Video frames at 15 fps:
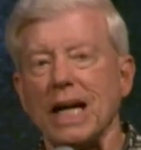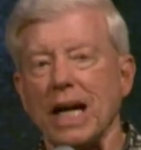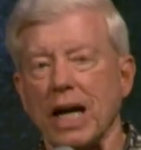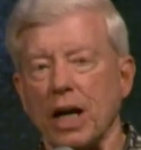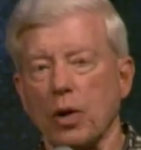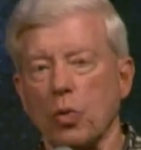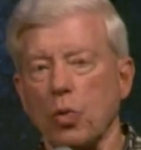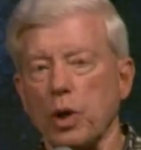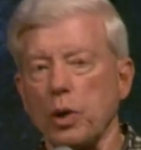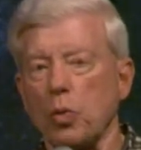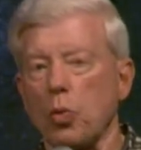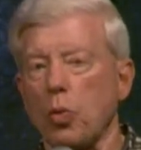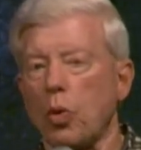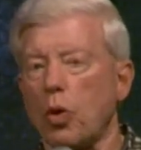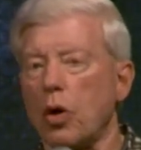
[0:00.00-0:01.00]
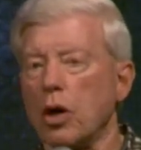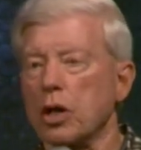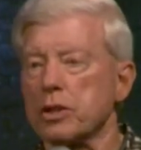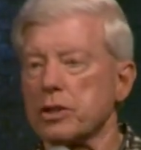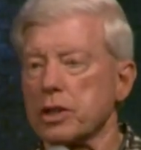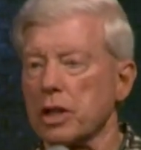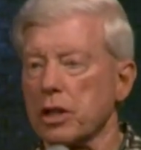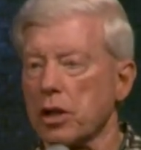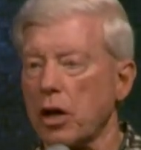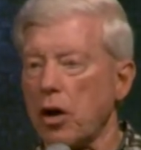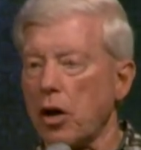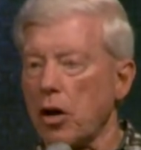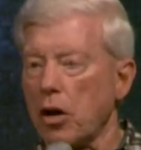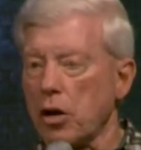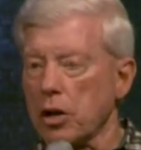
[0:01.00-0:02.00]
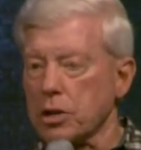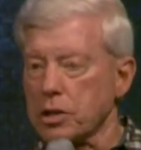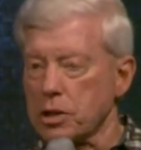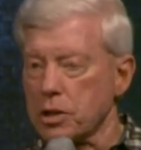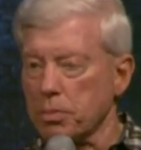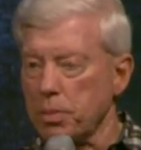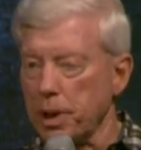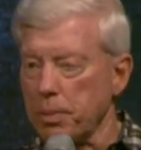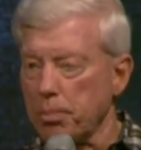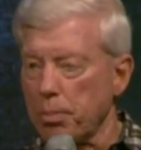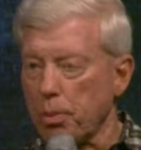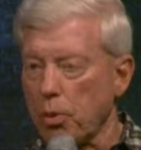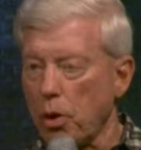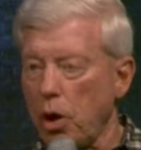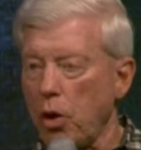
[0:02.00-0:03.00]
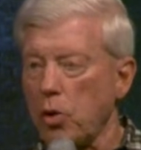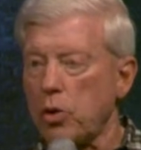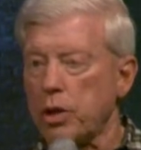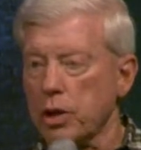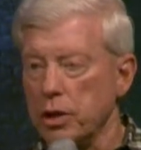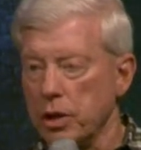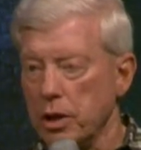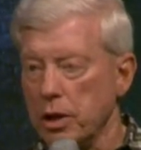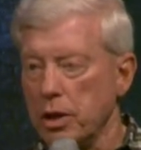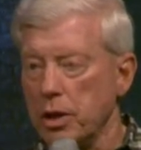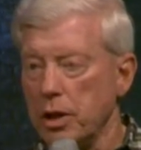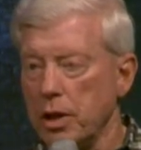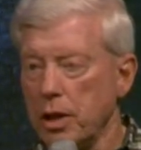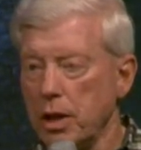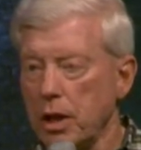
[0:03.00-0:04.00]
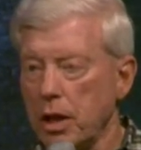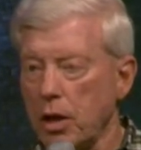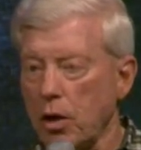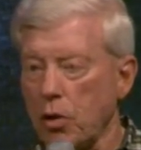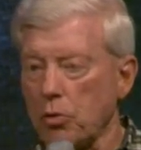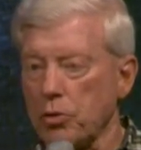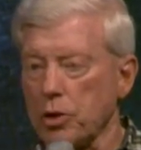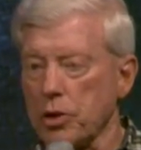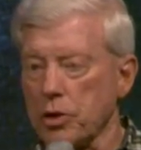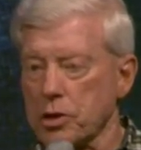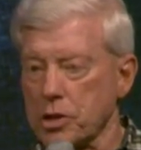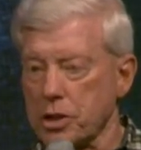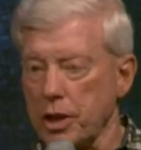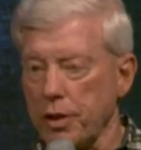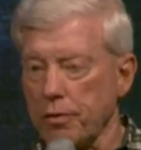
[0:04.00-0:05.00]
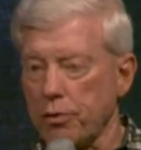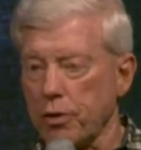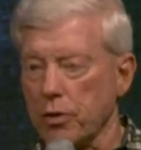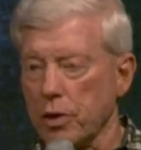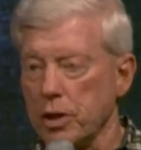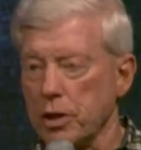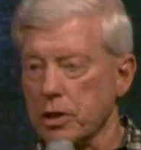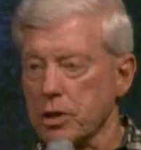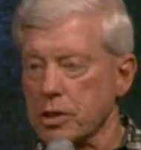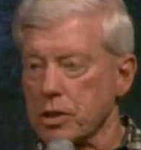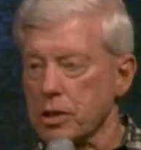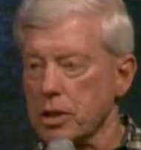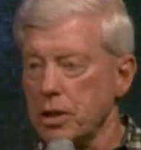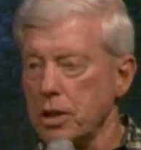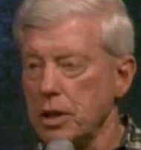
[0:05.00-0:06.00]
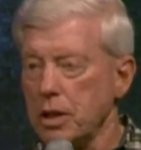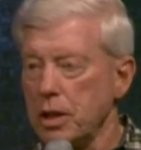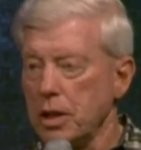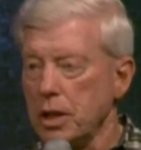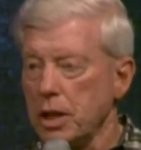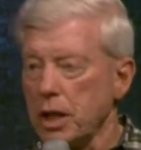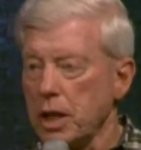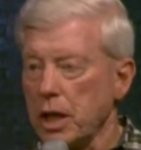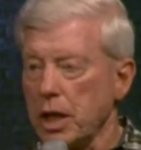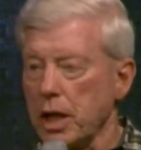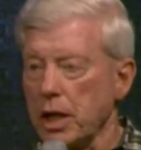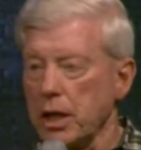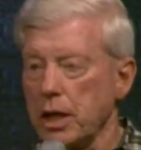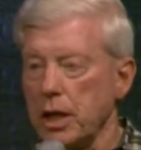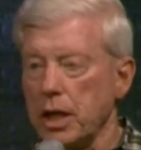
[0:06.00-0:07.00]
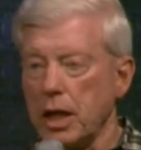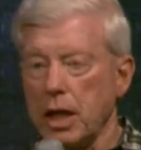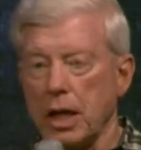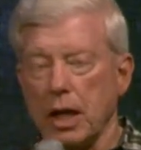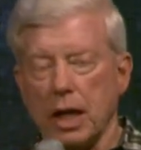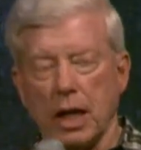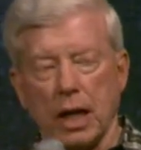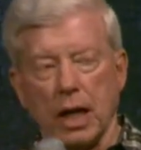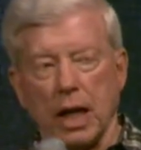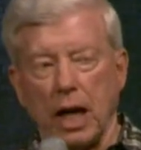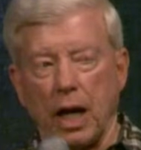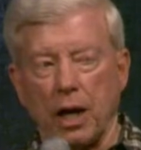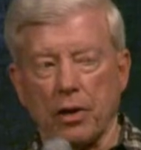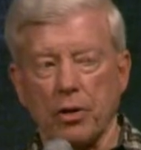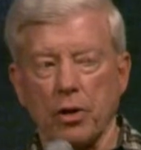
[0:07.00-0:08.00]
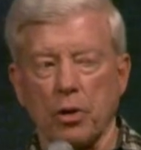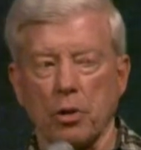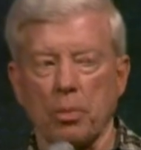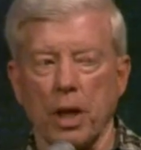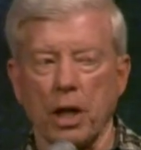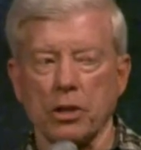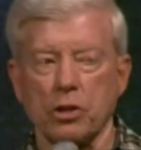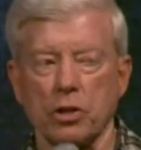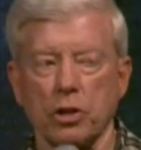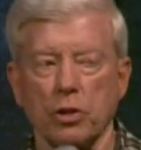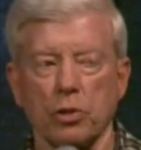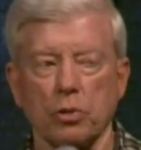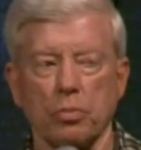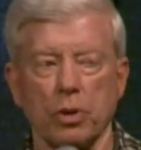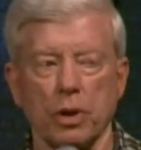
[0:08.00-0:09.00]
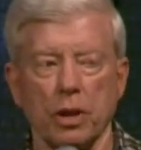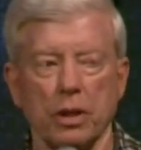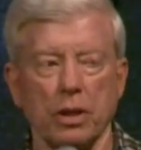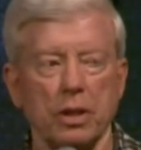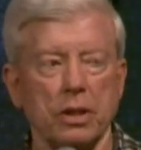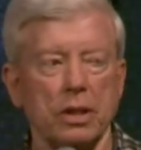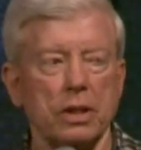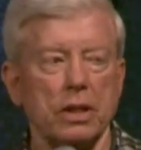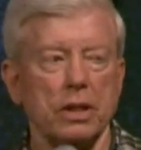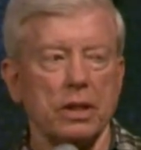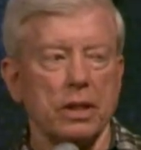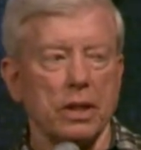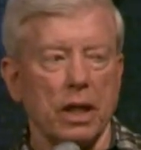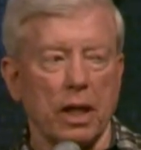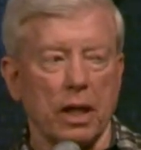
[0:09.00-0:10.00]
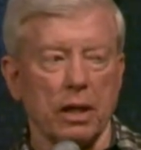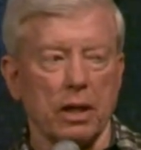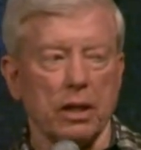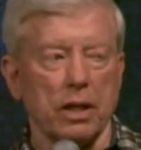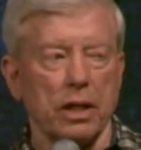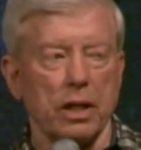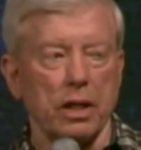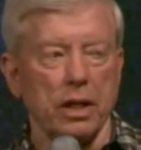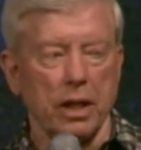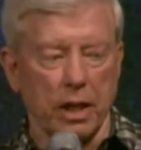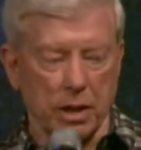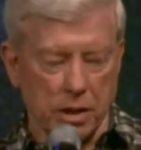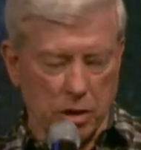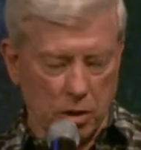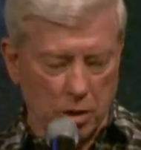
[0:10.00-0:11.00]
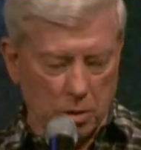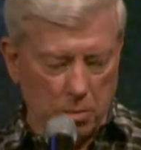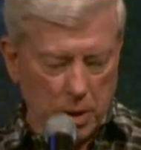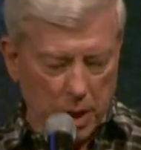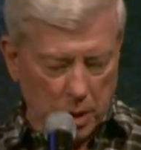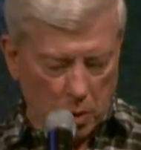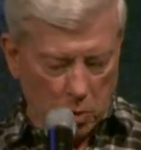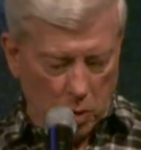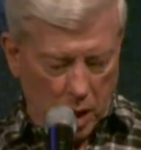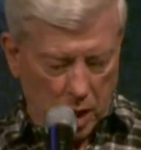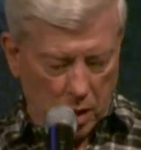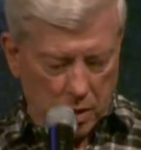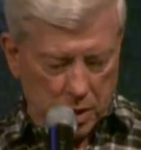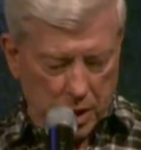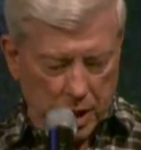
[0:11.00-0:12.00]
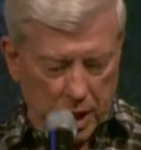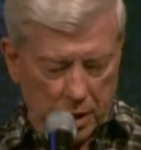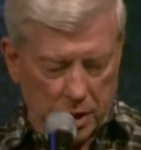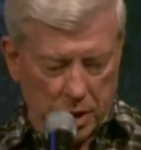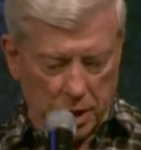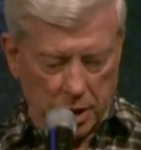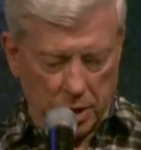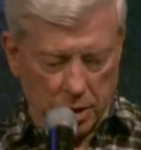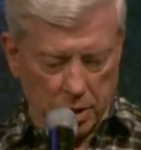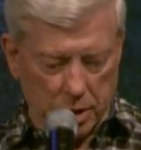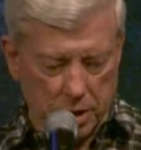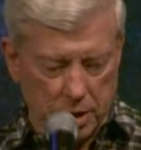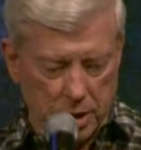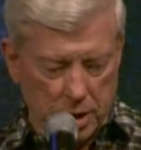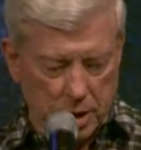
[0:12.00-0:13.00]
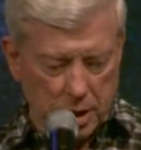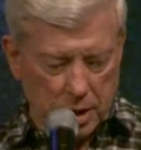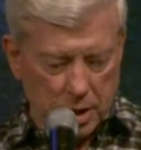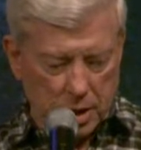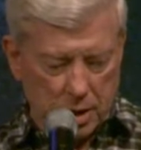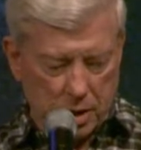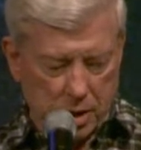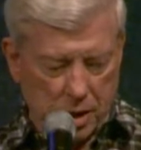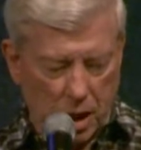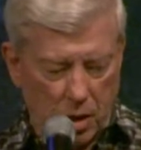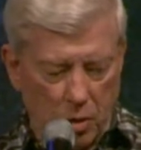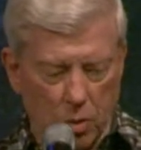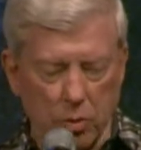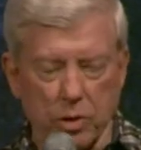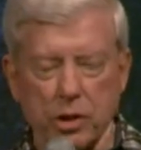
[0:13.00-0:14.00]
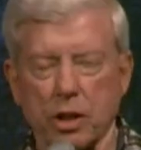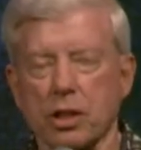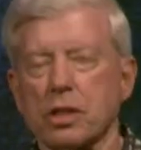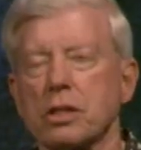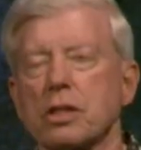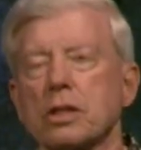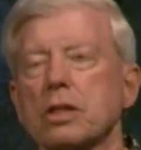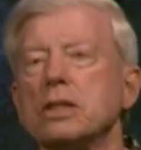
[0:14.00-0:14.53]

and we want their hearts to be broken over their sinfulness. And I don't know about you, but it took me a while to get there. So just